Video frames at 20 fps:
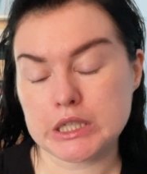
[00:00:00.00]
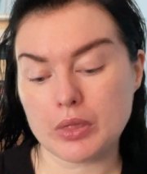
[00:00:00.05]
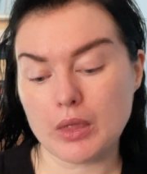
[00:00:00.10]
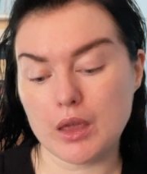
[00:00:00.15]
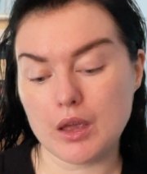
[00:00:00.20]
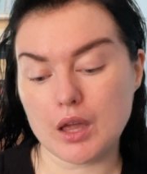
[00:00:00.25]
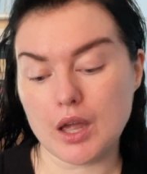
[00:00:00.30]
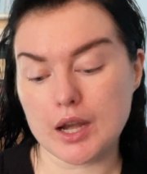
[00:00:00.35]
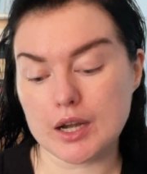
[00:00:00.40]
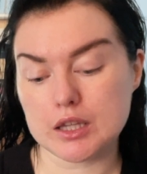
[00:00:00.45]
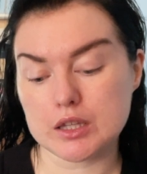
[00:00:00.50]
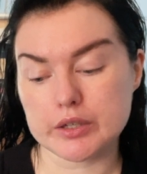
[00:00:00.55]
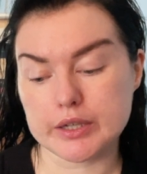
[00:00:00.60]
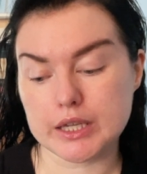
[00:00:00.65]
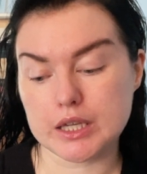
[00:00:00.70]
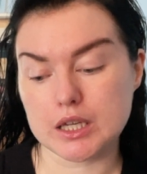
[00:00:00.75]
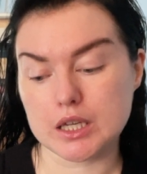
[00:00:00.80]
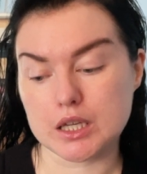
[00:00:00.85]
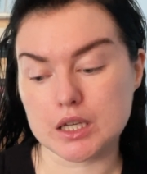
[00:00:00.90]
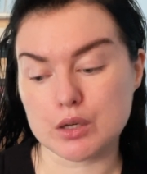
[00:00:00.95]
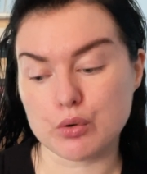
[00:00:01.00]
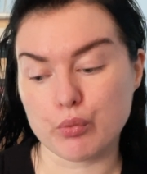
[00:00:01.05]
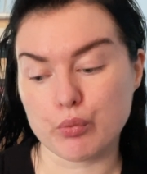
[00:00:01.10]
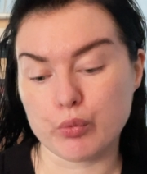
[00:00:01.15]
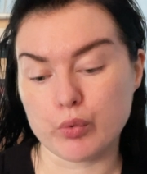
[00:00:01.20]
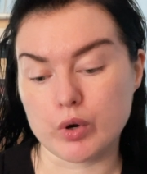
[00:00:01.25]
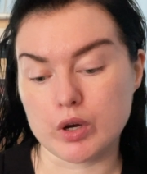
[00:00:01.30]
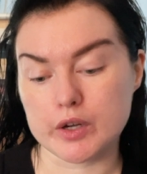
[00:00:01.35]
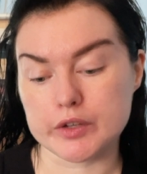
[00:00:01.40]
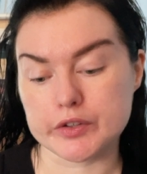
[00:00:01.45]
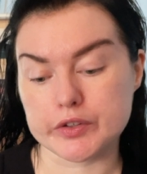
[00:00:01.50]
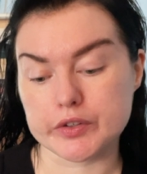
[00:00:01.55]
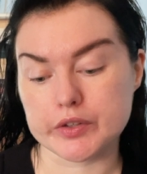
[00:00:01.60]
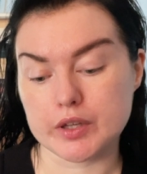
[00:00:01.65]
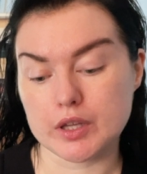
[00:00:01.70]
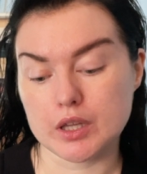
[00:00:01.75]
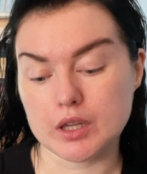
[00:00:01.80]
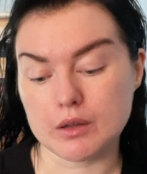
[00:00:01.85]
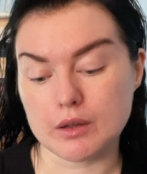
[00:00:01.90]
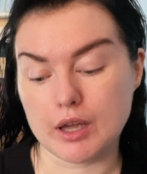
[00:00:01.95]
And kind of looking at
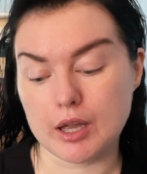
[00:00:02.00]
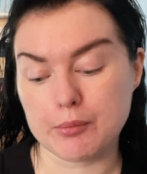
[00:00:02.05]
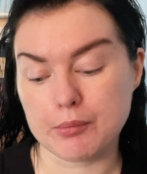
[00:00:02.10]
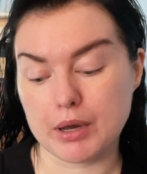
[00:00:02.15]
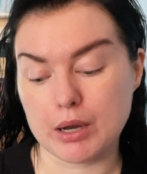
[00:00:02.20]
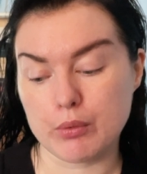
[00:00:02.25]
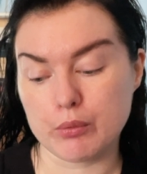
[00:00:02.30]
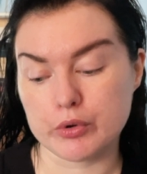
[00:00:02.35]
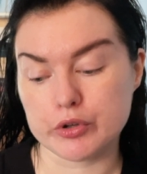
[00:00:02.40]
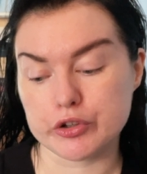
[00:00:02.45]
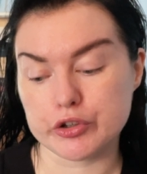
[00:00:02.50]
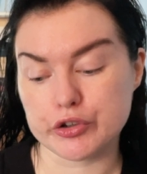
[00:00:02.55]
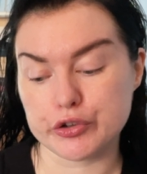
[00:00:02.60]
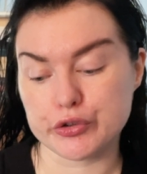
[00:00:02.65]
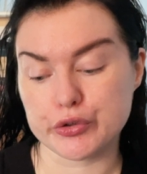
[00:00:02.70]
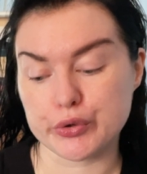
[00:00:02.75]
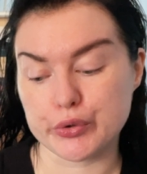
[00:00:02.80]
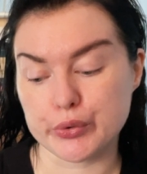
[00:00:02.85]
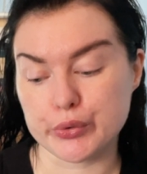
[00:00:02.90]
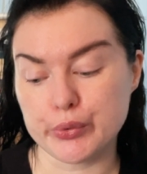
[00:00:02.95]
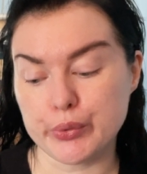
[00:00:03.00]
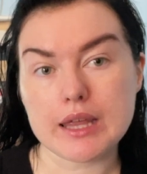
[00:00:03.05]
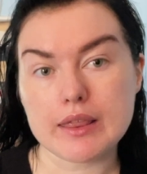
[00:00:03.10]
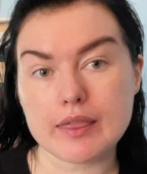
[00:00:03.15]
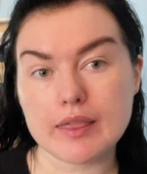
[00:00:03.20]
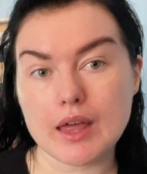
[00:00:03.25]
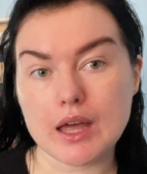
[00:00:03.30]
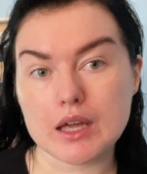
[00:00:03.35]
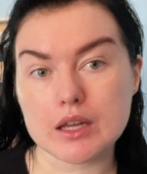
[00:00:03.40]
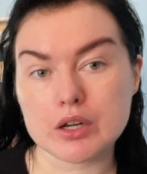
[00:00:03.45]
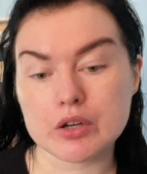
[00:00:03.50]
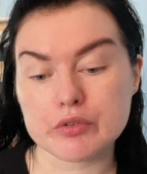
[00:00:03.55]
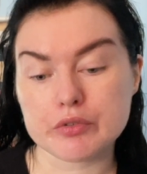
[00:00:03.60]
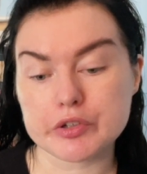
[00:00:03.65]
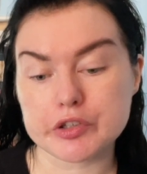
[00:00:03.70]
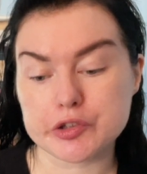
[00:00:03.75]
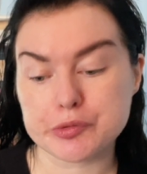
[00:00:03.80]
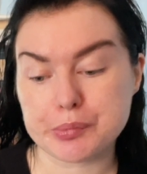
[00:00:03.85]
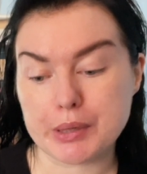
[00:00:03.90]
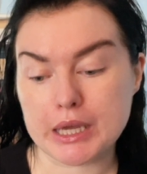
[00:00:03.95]
what I might want to do in that
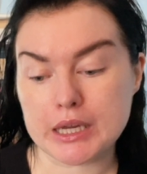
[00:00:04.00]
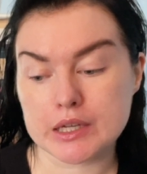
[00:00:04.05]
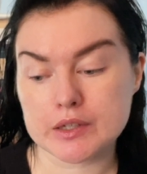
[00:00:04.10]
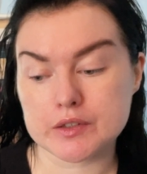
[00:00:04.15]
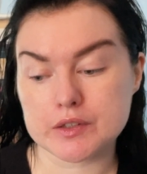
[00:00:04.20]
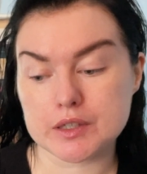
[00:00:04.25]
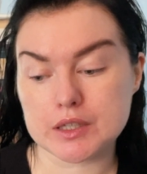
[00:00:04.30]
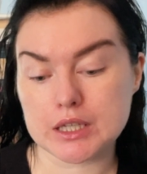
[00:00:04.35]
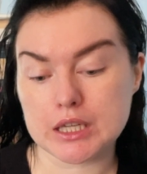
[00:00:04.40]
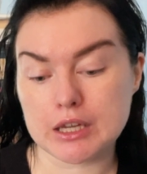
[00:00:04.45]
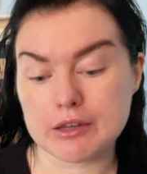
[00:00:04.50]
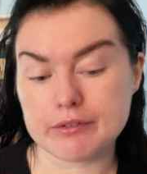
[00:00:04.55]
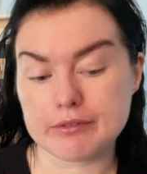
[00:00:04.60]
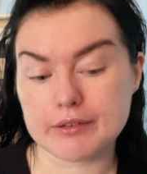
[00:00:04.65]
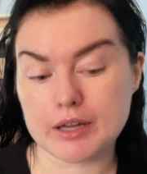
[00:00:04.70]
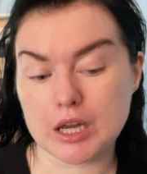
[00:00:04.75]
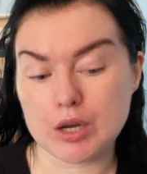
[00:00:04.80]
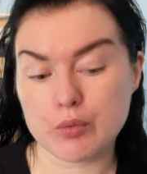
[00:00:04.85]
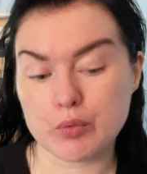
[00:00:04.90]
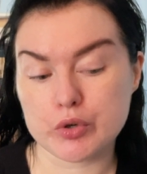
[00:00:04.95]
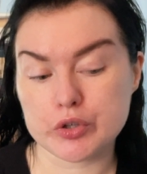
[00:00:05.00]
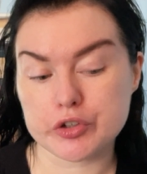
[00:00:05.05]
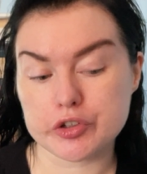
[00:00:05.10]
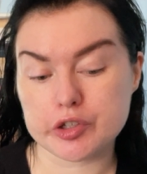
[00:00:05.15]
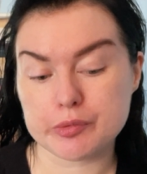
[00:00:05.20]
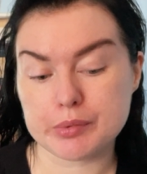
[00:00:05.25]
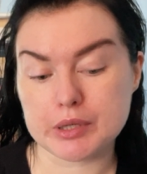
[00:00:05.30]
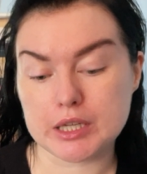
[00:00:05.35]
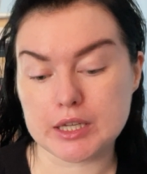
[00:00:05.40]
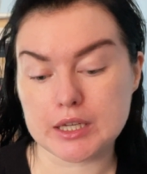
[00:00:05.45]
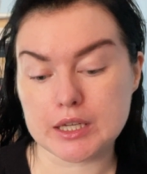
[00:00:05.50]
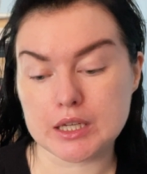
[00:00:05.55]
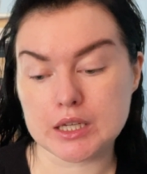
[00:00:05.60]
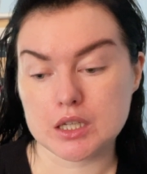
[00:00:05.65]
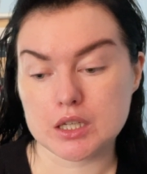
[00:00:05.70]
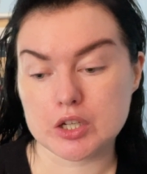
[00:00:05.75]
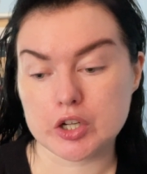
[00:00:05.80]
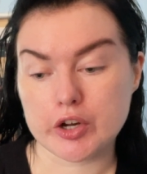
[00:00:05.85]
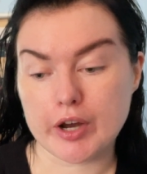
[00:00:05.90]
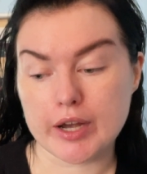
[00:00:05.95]
respect if I want to be
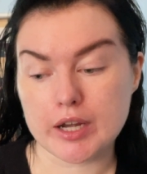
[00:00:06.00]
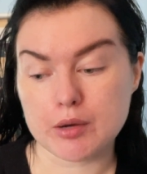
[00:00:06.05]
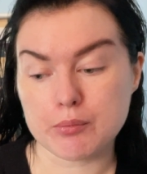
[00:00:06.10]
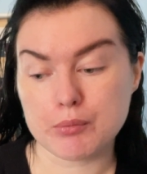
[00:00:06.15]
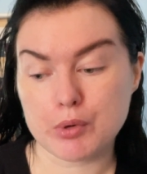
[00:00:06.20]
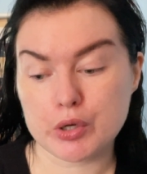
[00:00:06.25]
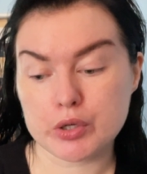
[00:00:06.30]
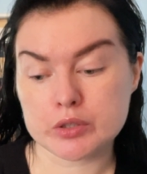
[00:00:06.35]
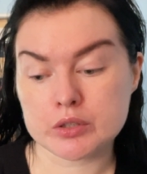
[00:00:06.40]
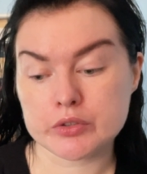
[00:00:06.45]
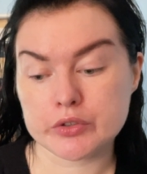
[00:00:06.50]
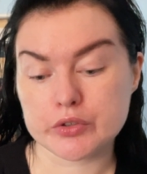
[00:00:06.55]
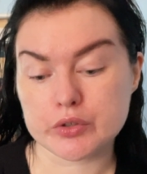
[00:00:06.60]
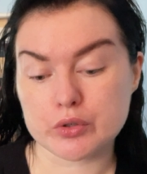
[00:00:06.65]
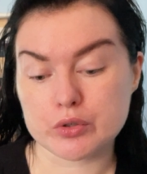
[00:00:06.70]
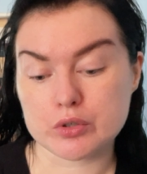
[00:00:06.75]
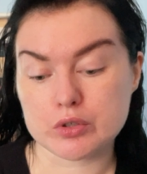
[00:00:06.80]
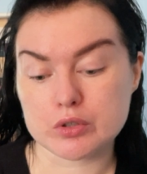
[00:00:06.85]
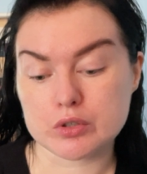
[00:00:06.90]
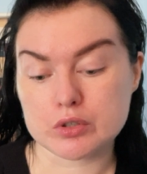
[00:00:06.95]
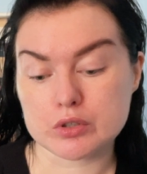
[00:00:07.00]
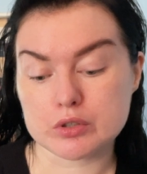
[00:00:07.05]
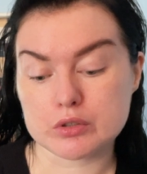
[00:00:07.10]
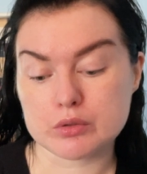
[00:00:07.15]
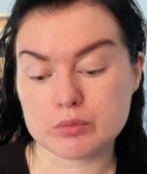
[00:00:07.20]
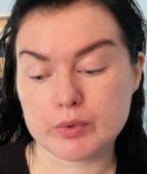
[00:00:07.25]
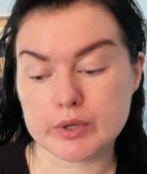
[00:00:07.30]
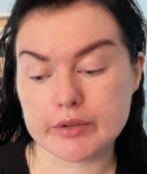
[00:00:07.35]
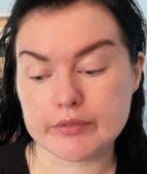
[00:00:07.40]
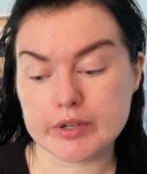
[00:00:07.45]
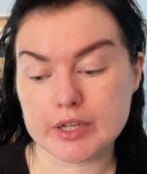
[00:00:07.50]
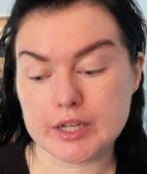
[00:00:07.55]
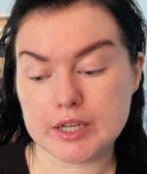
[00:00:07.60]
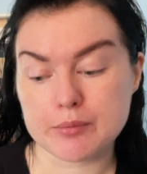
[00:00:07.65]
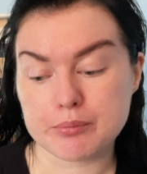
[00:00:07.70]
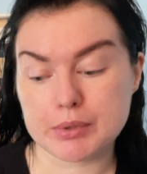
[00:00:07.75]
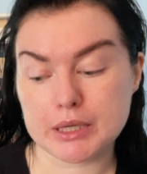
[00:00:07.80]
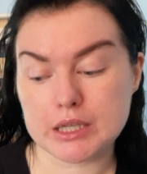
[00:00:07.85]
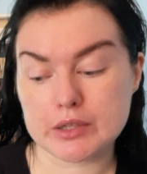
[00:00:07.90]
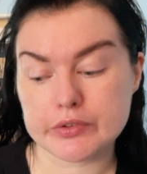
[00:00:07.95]
creating molds or
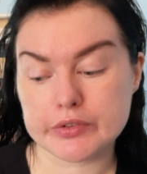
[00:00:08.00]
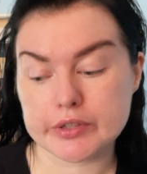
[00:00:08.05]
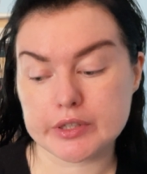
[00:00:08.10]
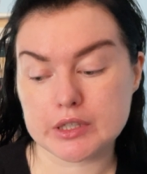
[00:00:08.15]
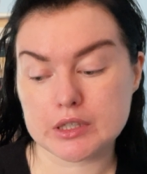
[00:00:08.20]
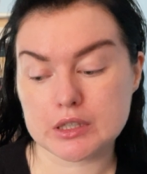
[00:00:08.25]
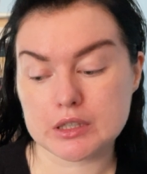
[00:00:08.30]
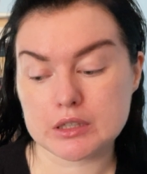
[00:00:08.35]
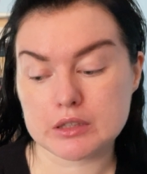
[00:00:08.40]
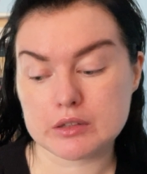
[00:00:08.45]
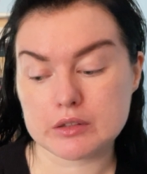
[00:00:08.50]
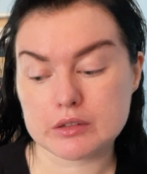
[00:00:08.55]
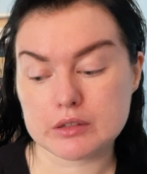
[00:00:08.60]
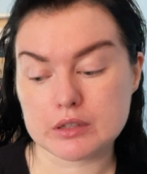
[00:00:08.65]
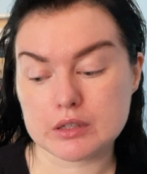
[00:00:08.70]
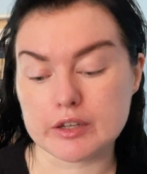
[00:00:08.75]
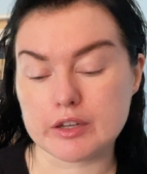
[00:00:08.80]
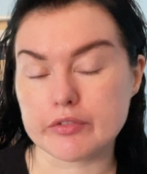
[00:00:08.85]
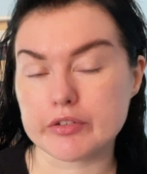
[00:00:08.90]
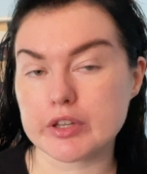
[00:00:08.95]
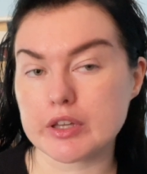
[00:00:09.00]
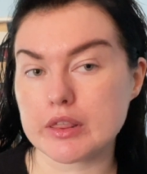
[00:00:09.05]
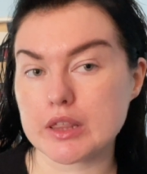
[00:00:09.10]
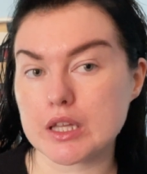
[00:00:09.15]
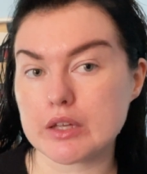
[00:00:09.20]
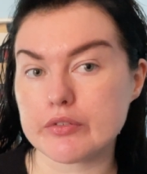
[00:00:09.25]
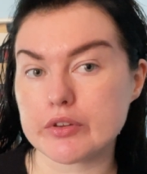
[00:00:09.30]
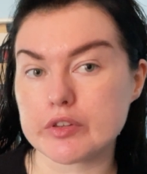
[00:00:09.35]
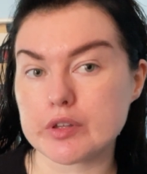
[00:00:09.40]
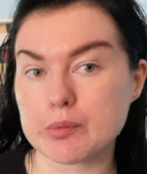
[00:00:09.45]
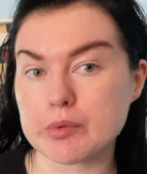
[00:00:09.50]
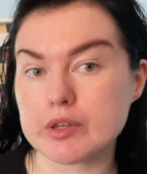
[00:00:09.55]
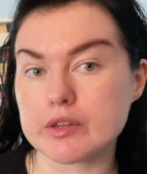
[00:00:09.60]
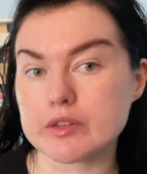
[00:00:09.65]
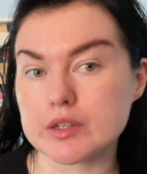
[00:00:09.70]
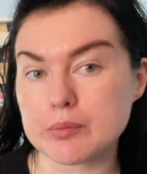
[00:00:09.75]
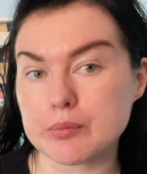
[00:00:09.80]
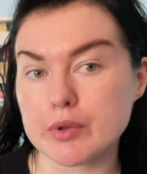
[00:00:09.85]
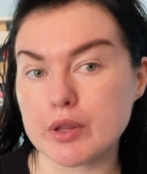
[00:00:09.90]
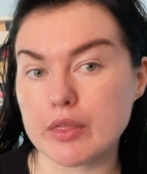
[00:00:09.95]
one-of-a-kind pieces. I definitely think for some of the
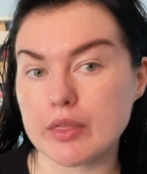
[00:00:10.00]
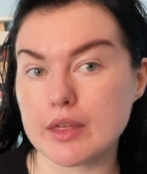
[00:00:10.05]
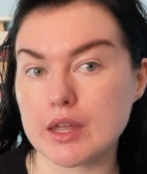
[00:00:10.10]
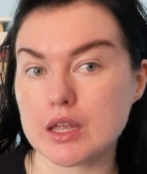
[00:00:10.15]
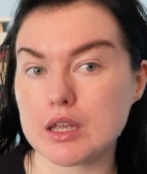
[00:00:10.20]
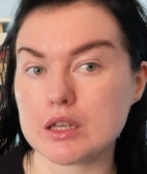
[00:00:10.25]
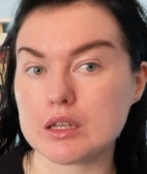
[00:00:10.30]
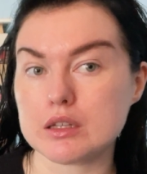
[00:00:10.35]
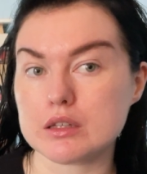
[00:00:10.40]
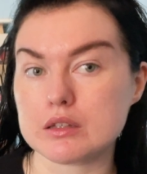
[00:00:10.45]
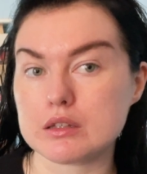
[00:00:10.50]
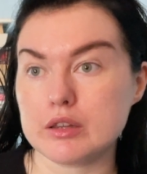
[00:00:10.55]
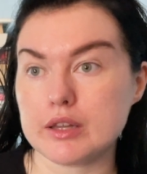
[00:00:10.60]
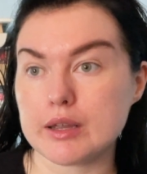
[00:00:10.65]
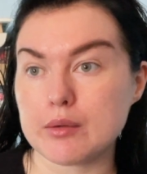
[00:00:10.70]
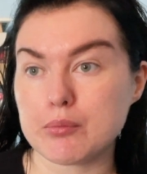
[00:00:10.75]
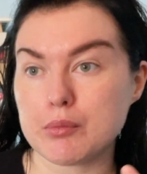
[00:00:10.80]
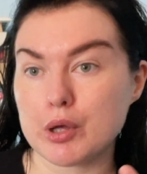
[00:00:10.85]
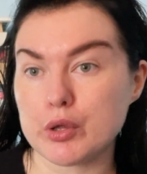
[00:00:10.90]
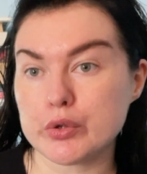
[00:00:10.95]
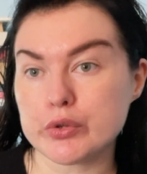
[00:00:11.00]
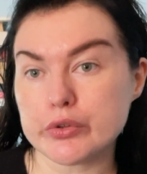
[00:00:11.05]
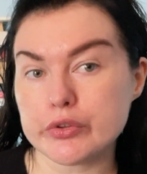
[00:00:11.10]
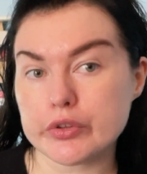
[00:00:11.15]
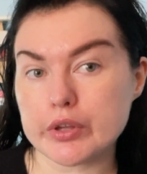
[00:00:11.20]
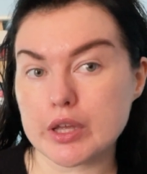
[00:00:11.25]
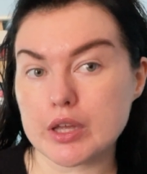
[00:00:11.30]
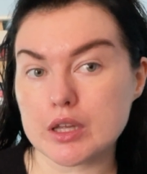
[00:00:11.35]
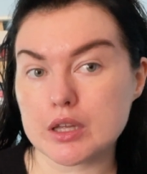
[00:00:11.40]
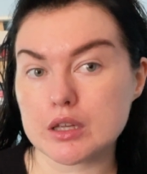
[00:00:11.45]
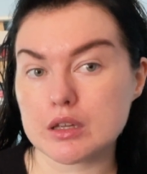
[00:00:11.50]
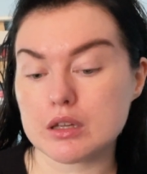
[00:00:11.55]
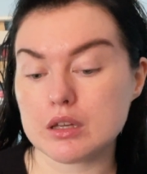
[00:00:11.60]
simple things, like molds are